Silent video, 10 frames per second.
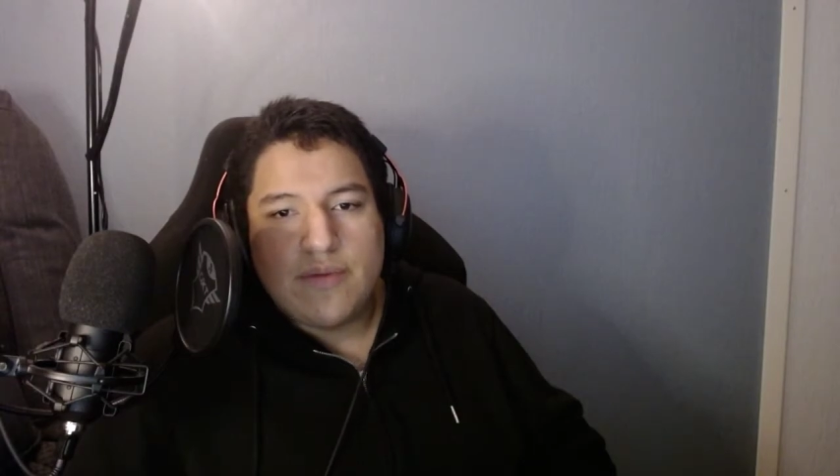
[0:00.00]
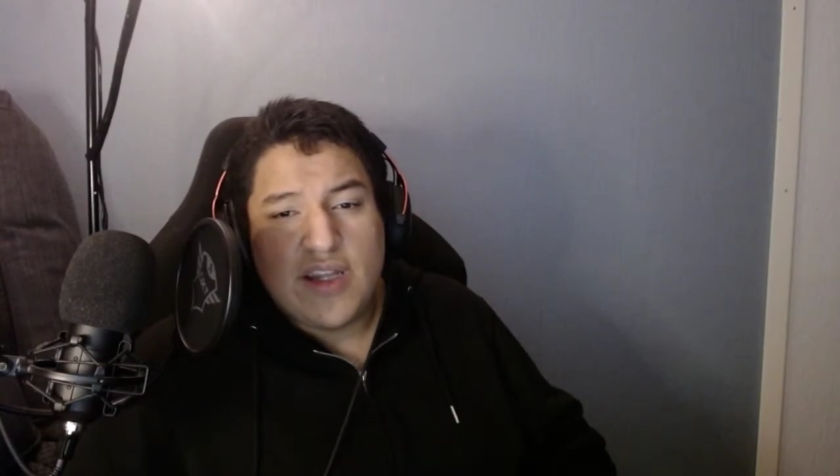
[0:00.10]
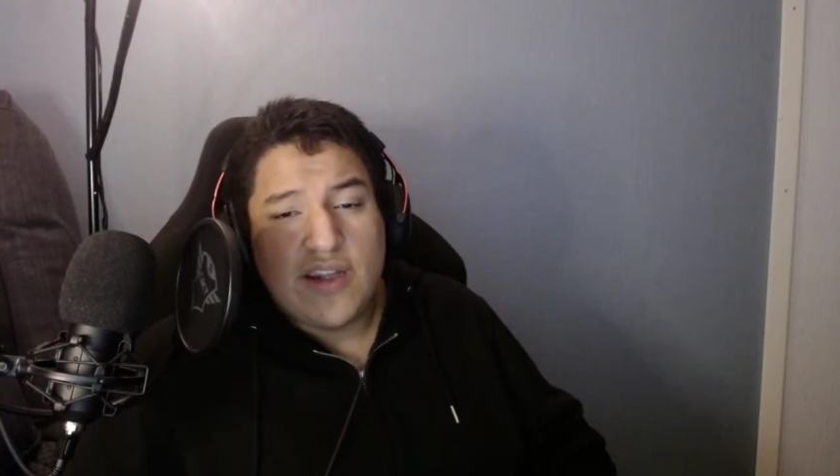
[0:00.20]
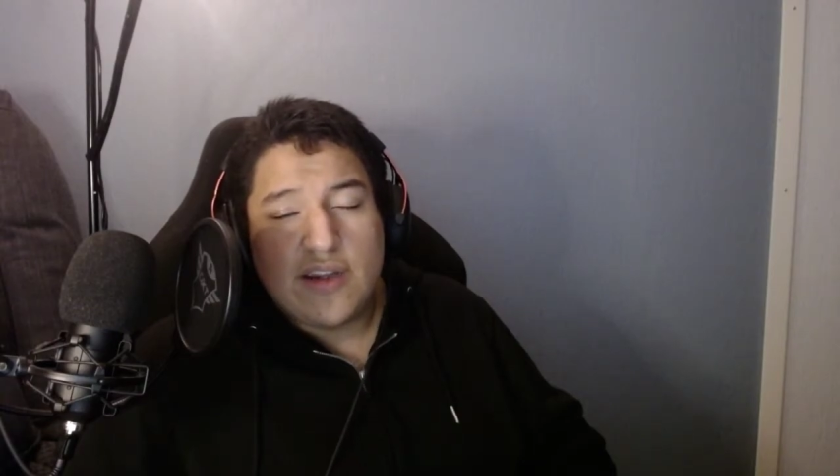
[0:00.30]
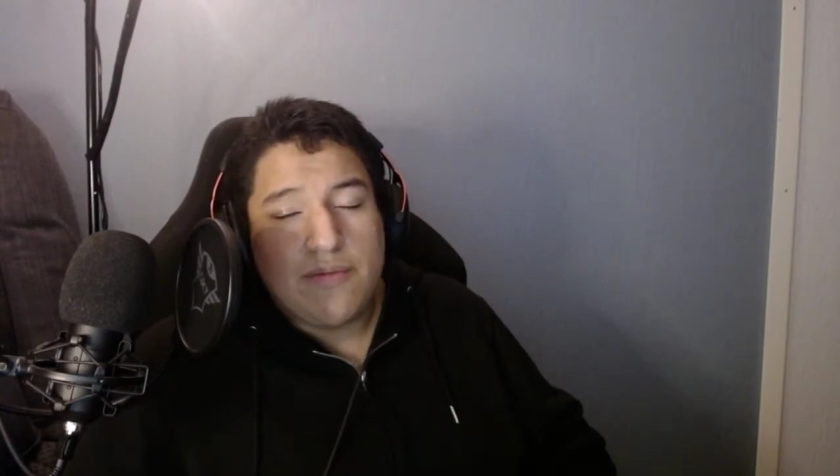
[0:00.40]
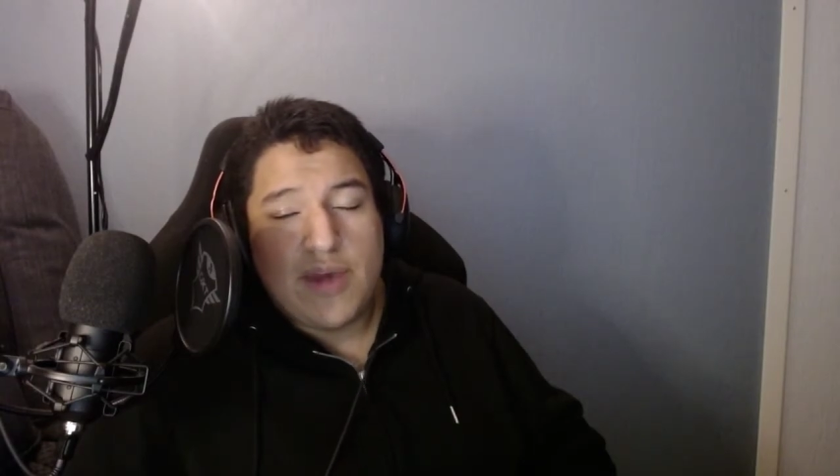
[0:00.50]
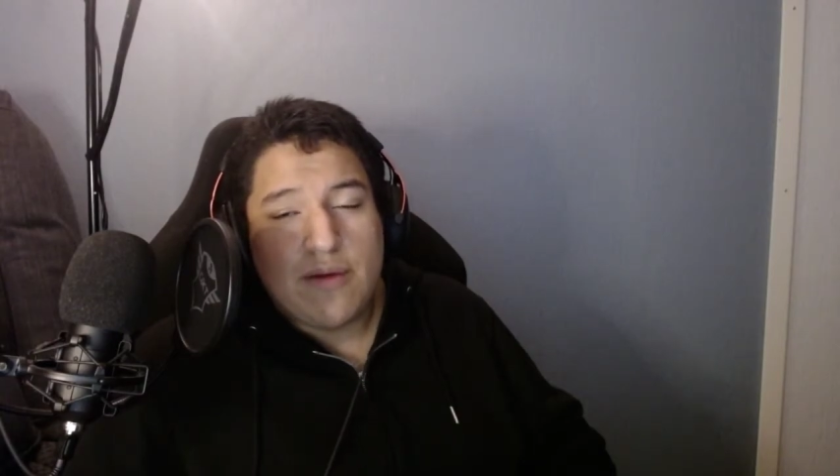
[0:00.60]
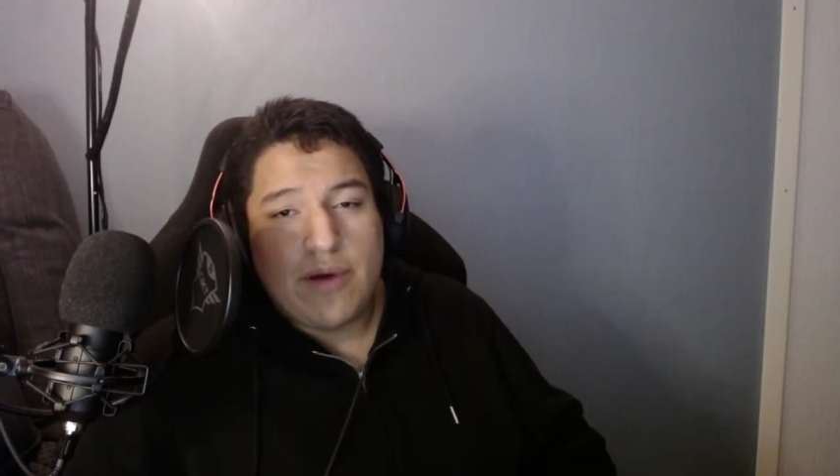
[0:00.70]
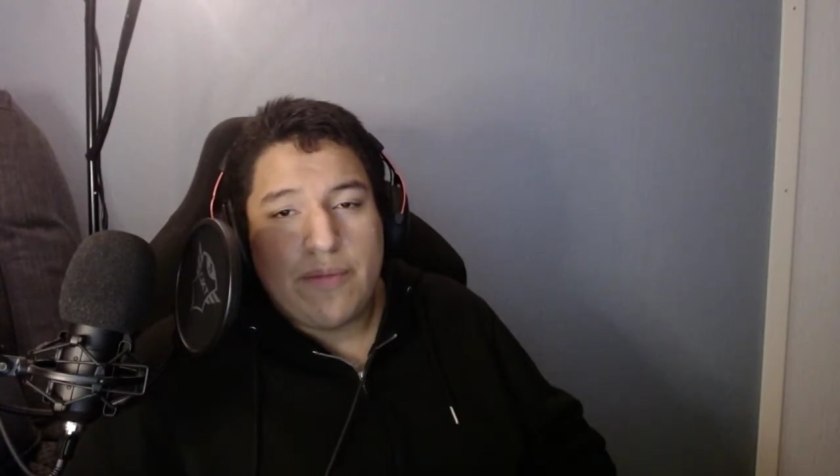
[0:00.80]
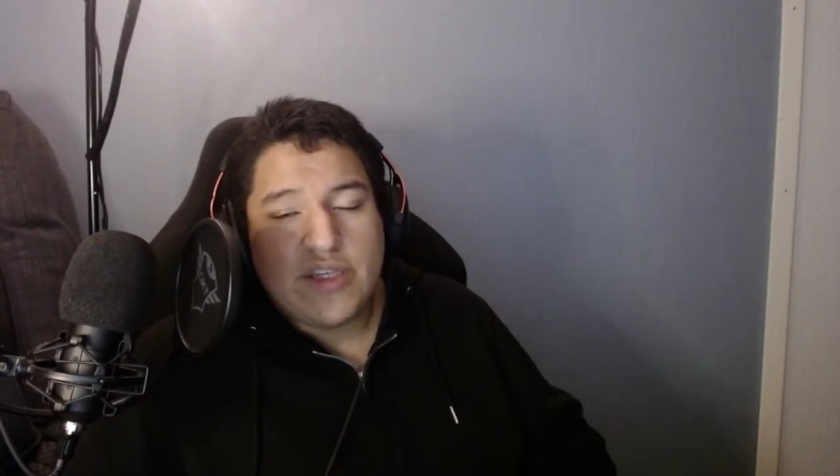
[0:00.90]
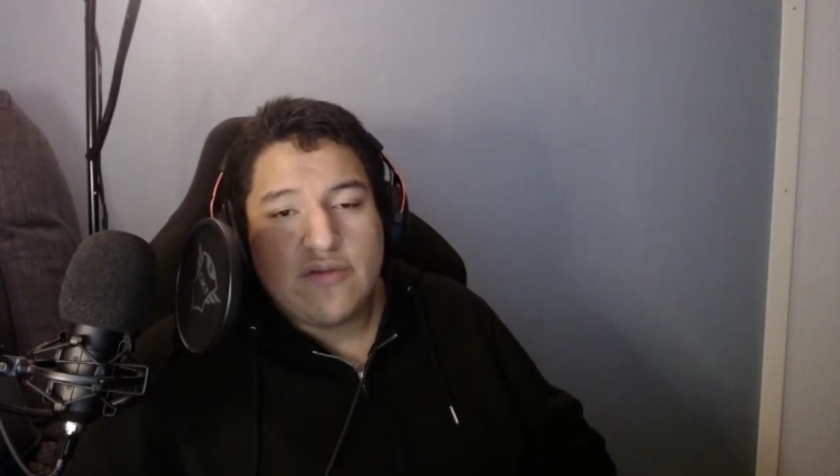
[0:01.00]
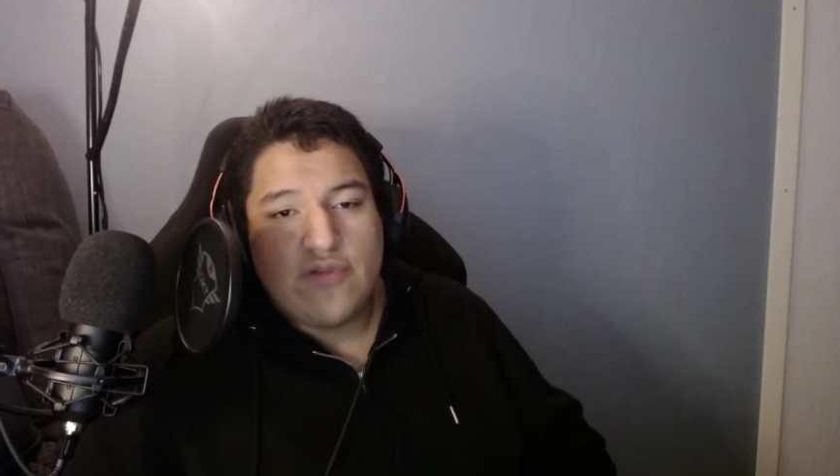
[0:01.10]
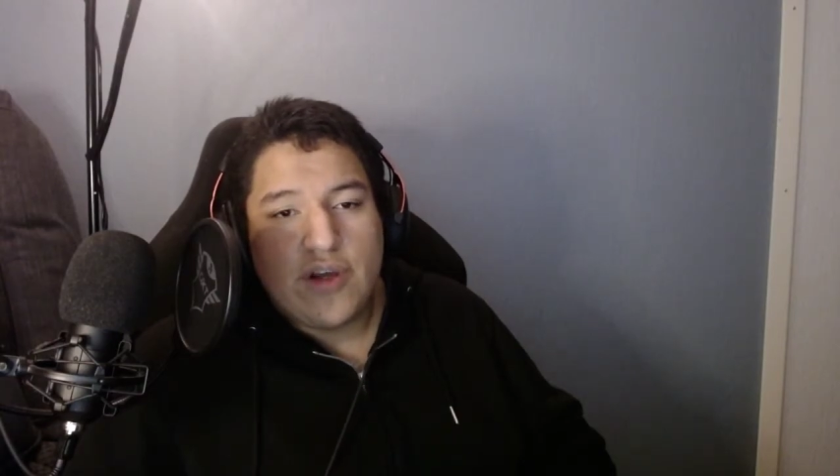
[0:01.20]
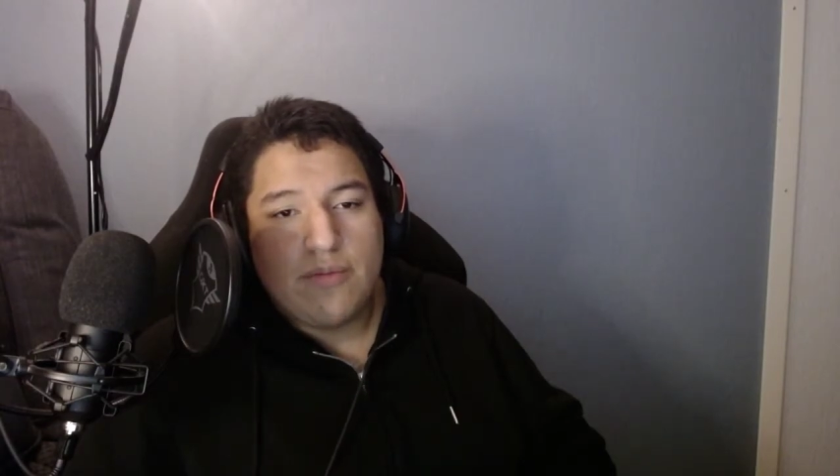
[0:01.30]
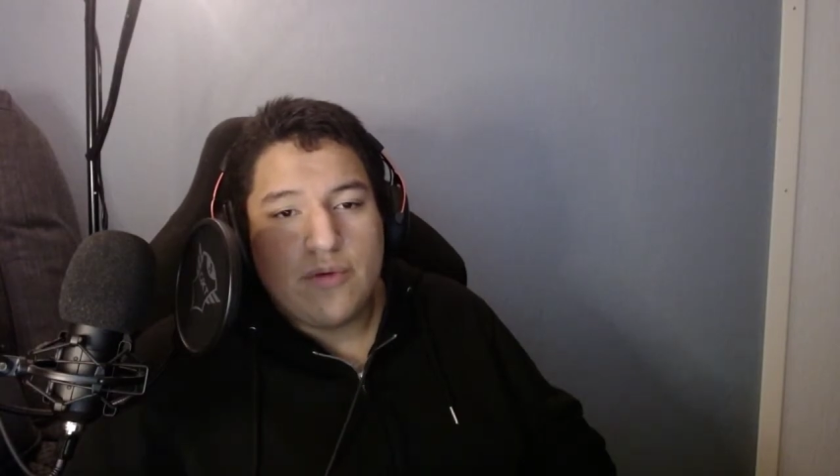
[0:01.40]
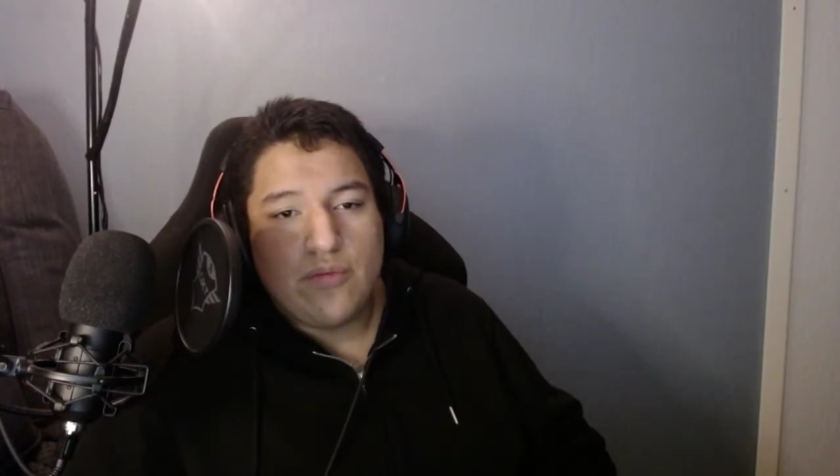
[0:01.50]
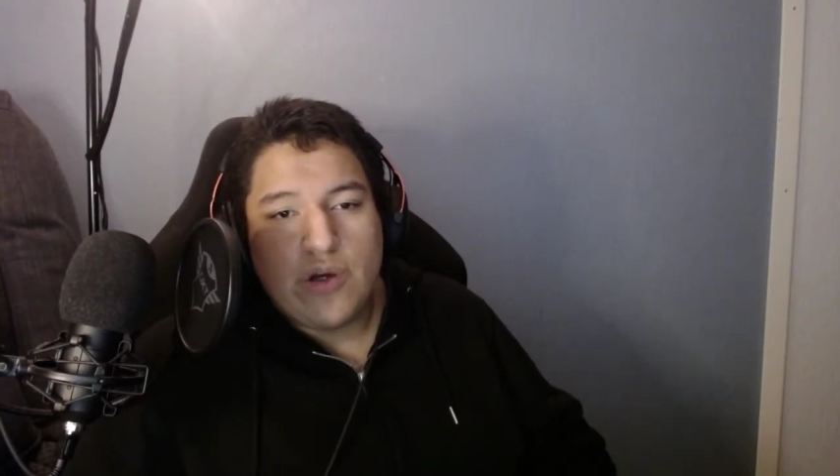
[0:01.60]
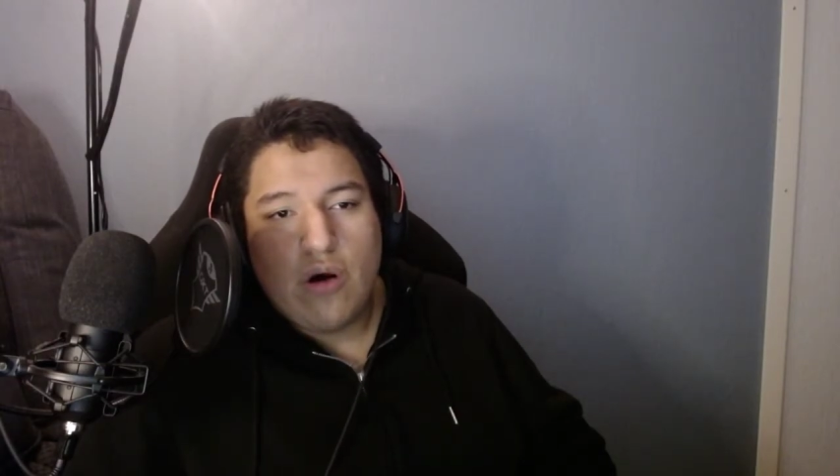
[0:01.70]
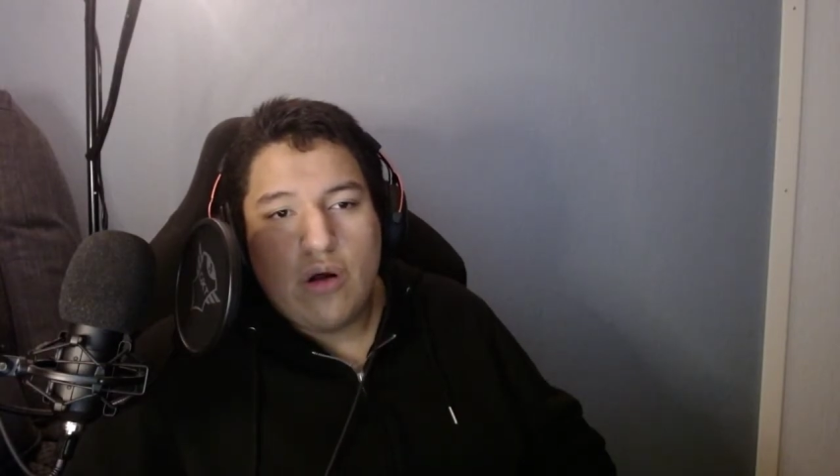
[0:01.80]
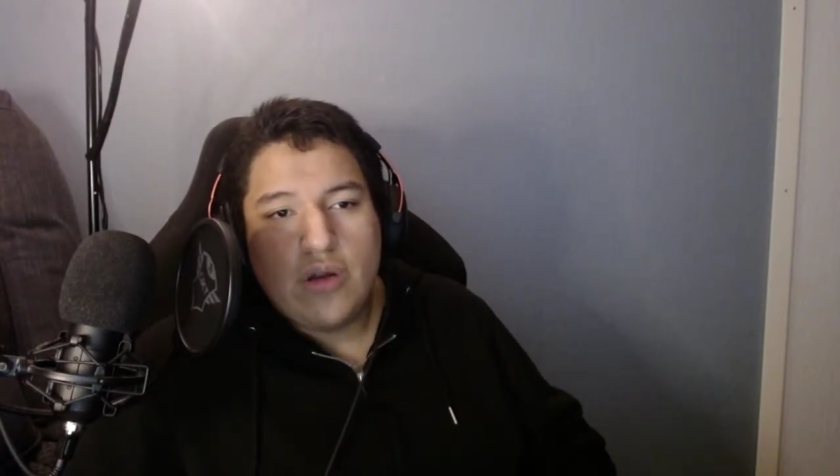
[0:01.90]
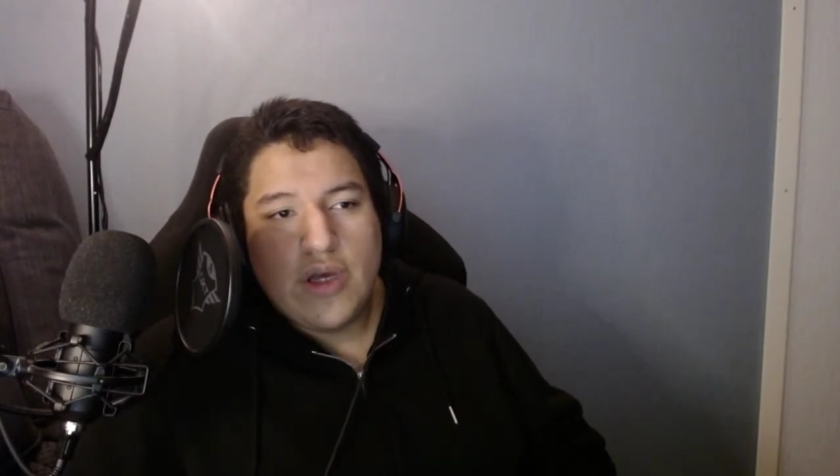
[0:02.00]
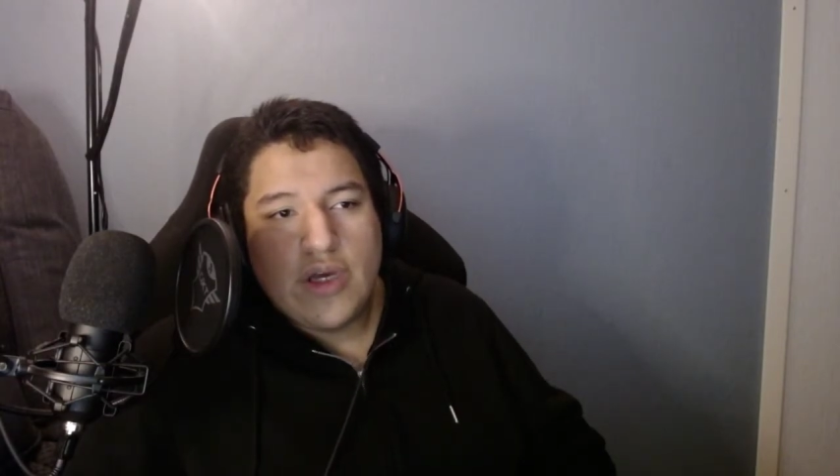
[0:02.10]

Neither did me and my best friend. But we all